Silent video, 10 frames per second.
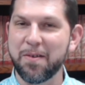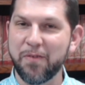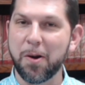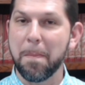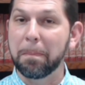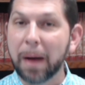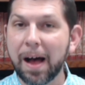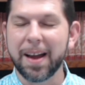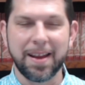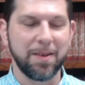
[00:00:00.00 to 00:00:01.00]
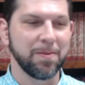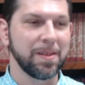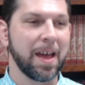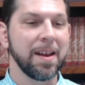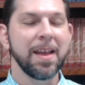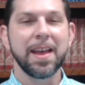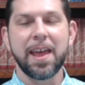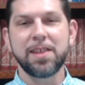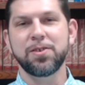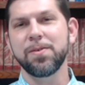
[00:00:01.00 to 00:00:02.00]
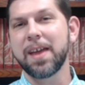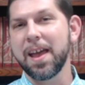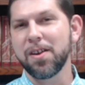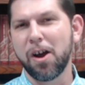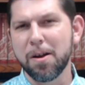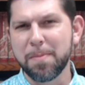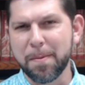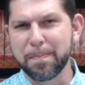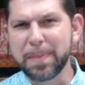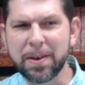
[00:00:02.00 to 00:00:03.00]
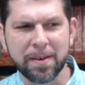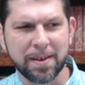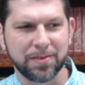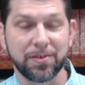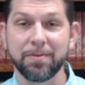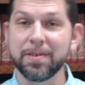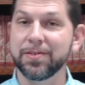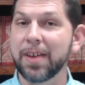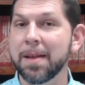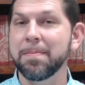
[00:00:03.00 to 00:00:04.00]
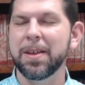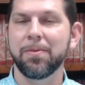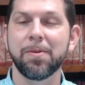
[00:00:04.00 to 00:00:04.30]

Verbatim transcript: of our body, or that it's okay to harbor bitterness and resentment,